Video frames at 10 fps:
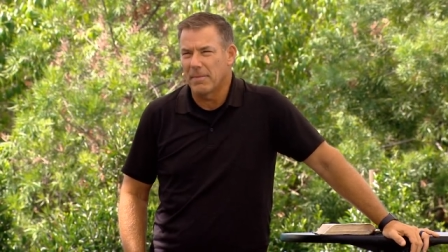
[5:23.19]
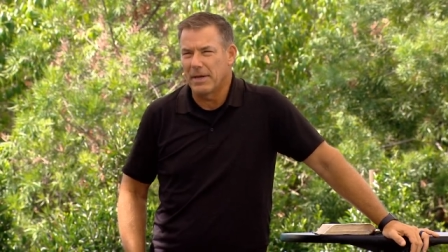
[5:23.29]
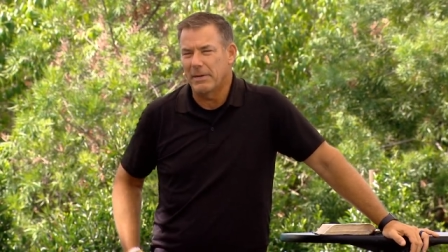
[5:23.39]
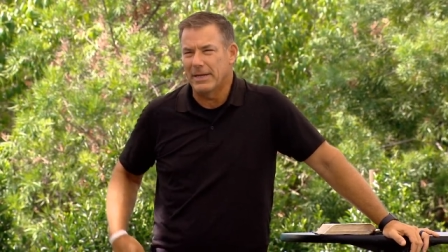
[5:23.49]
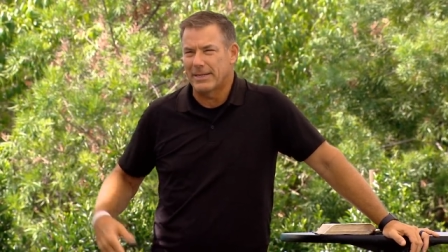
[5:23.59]

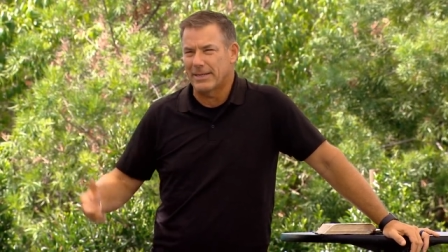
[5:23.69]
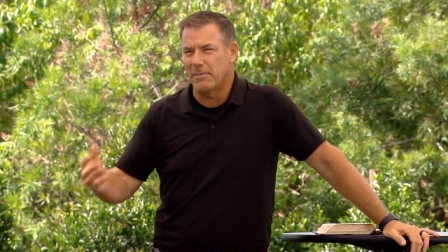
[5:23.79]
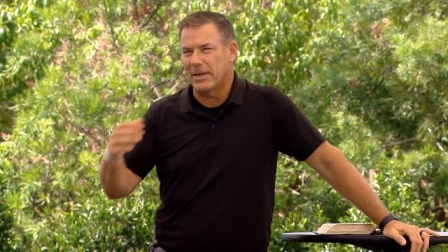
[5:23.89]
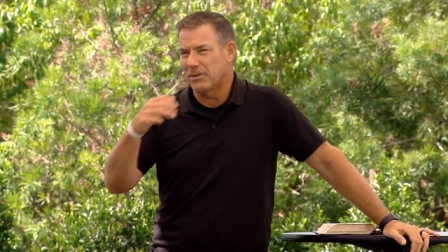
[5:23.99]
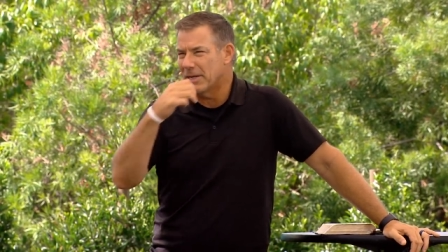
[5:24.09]
Maybe it's
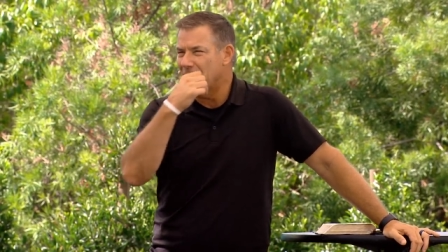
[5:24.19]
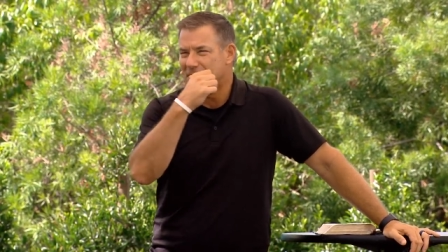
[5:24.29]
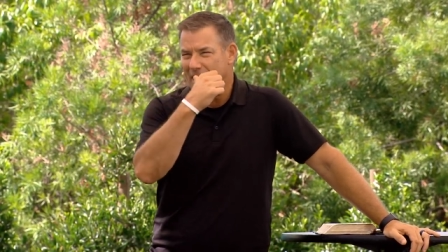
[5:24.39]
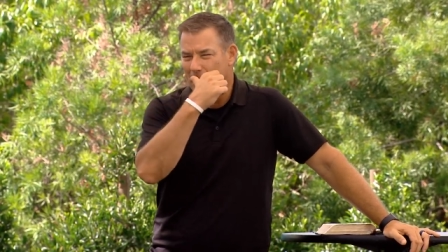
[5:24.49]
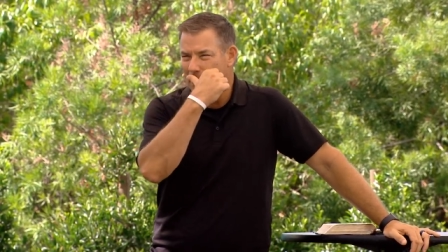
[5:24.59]
somebody who's not
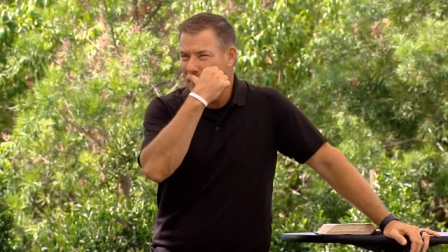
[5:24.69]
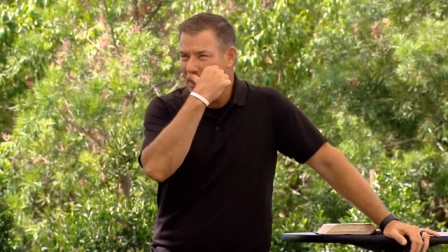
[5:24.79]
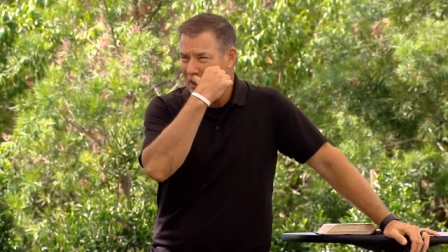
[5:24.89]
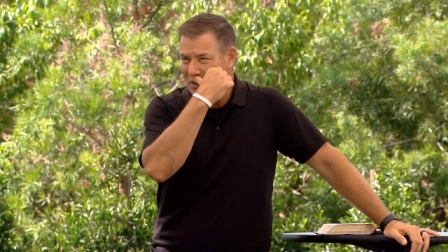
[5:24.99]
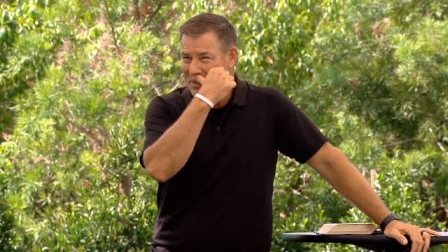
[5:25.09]
family but
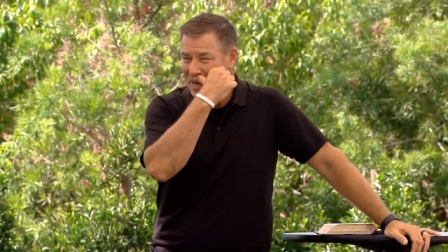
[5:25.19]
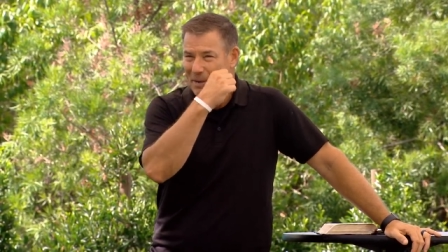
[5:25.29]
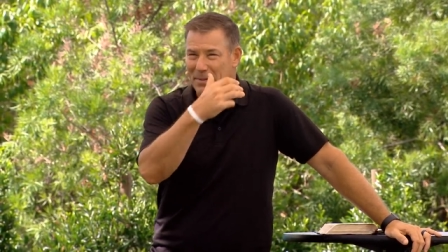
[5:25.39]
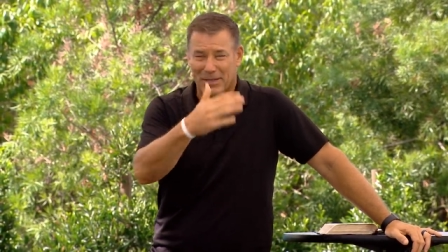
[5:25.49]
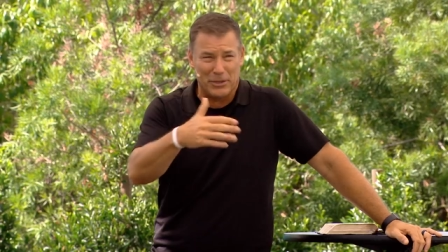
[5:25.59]
close, like a
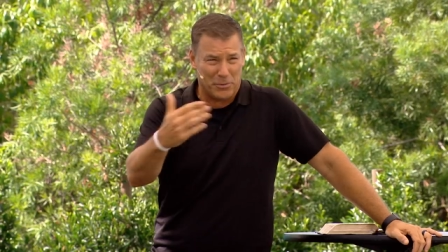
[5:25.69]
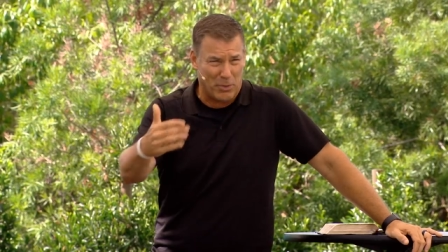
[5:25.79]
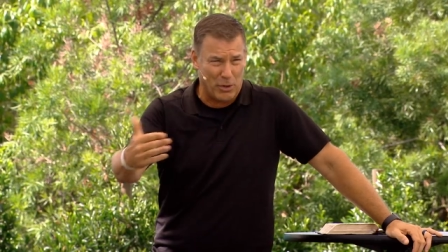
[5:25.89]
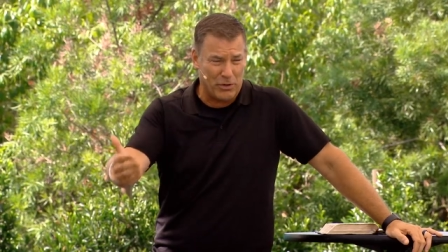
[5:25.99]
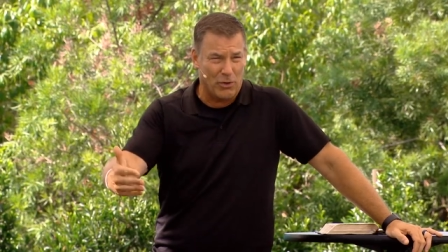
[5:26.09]
business
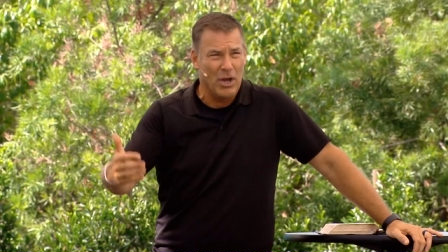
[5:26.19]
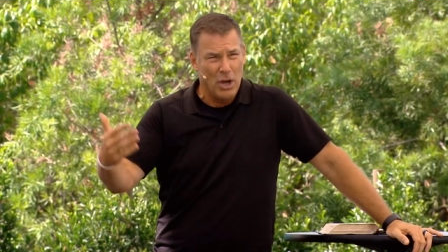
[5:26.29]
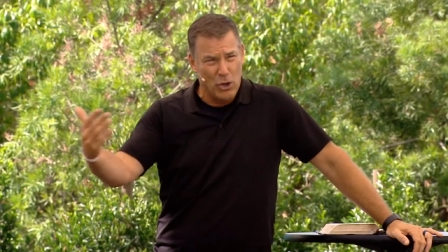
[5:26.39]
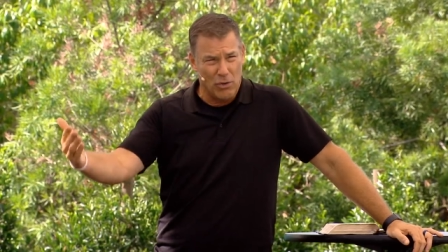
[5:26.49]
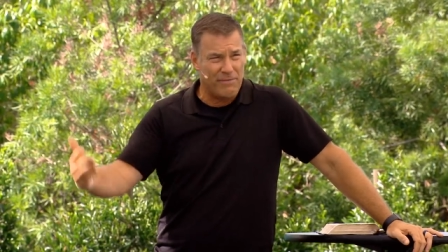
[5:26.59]
partner
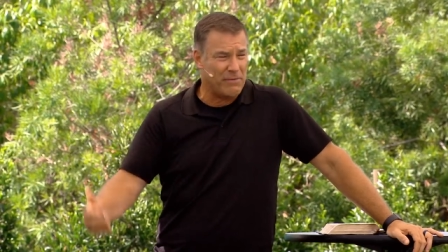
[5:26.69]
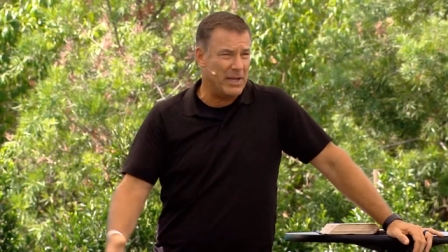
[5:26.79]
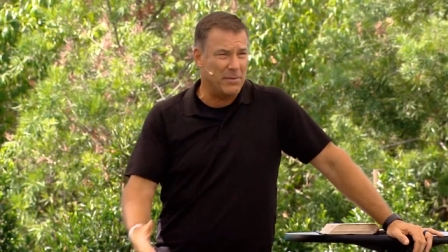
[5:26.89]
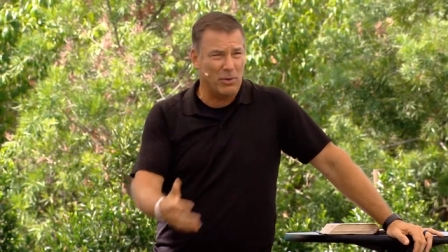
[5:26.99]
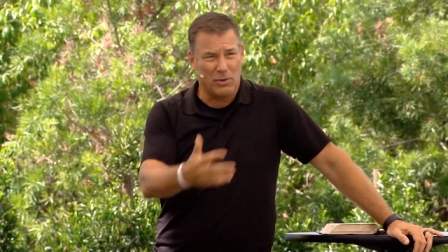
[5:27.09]
or a
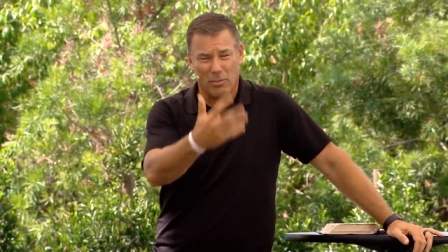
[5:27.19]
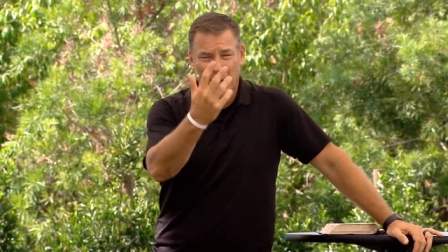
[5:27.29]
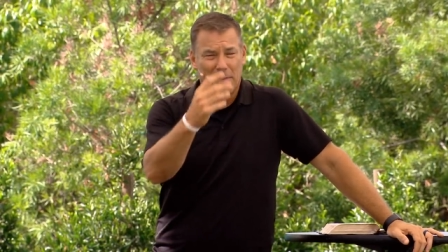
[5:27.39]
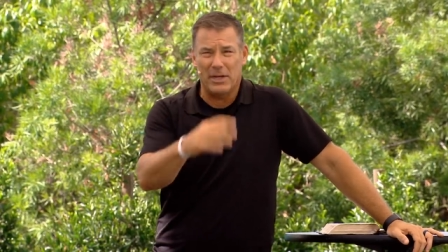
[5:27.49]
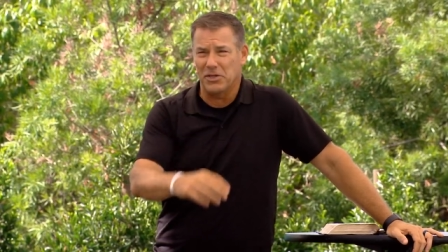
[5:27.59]
friend, but, or
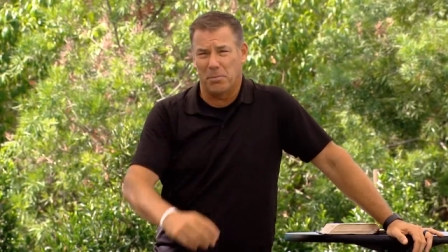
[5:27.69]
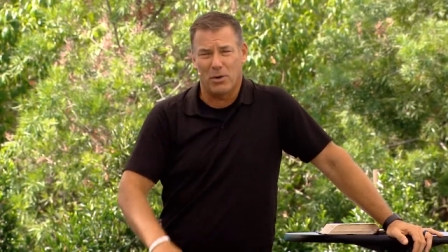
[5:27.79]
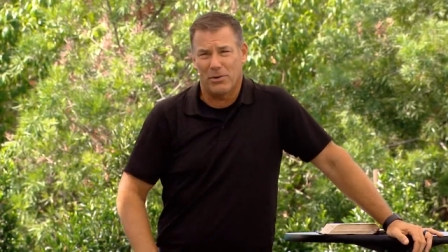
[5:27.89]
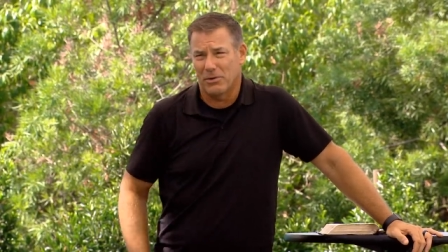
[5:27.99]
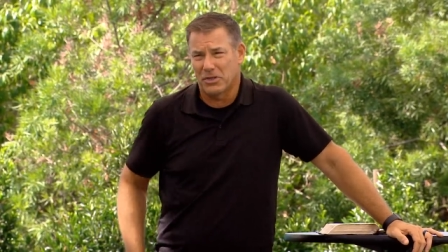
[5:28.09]
maybe it is a
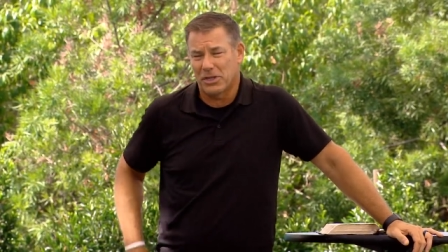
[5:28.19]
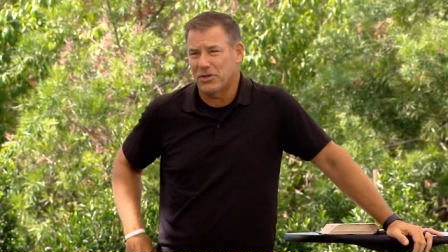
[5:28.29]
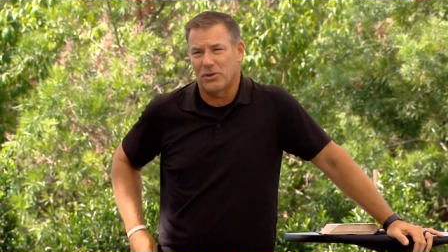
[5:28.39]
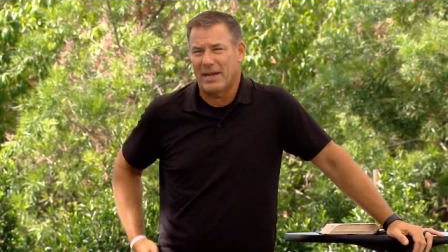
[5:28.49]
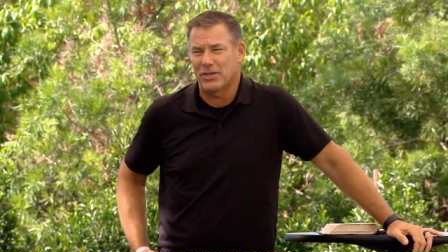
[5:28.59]
brother or
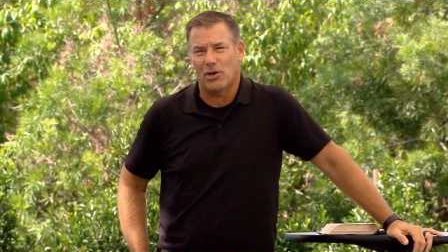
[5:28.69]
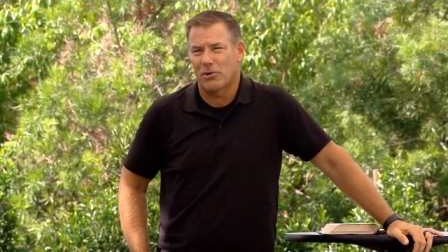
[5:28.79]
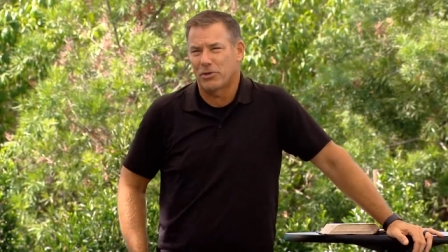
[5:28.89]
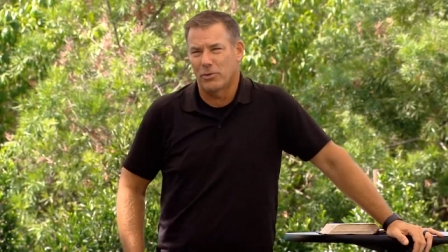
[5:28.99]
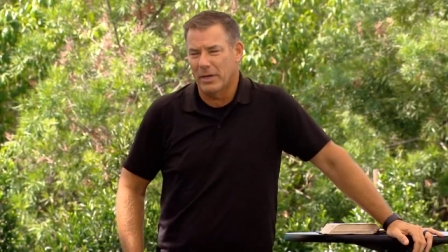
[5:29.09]
sister you hadn't
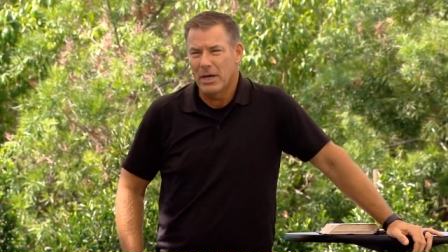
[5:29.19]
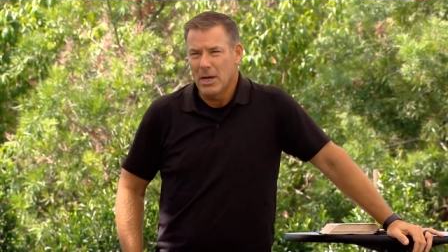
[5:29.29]
talked to in